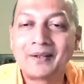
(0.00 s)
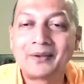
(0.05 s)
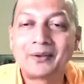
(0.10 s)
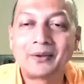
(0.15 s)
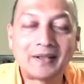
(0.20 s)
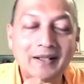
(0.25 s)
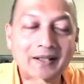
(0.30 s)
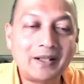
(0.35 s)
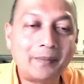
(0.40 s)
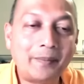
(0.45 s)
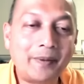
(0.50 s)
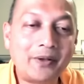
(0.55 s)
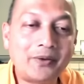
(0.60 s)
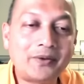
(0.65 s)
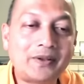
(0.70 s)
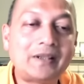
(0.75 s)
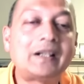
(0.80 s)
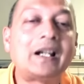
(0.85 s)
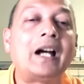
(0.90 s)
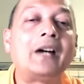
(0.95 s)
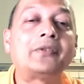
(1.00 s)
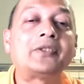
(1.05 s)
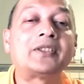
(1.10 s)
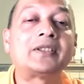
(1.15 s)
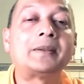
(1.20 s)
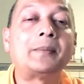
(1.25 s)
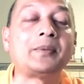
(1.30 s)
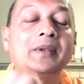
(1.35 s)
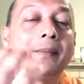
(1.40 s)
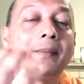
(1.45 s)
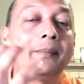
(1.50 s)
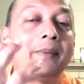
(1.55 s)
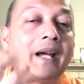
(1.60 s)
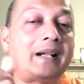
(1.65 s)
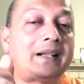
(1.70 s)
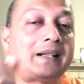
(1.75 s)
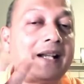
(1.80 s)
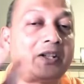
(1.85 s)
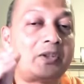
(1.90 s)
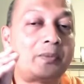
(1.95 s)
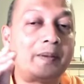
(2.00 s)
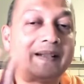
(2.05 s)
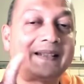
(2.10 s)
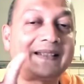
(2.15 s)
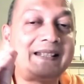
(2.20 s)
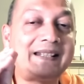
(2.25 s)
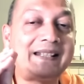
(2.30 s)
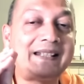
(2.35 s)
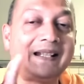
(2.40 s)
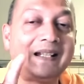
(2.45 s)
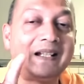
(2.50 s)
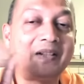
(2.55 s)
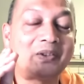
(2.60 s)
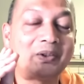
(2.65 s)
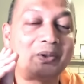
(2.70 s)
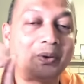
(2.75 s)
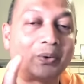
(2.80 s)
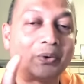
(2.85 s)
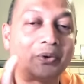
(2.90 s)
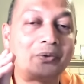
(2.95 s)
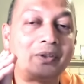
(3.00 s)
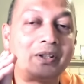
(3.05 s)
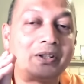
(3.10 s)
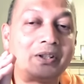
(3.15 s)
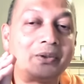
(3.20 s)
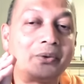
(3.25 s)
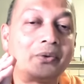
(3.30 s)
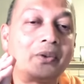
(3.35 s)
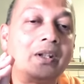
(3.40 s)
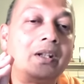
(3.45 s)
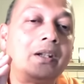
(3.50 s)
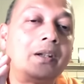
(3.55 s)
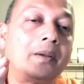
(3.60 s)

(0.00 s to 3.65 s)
So think about it. After some time, attachment, stickiness grows with those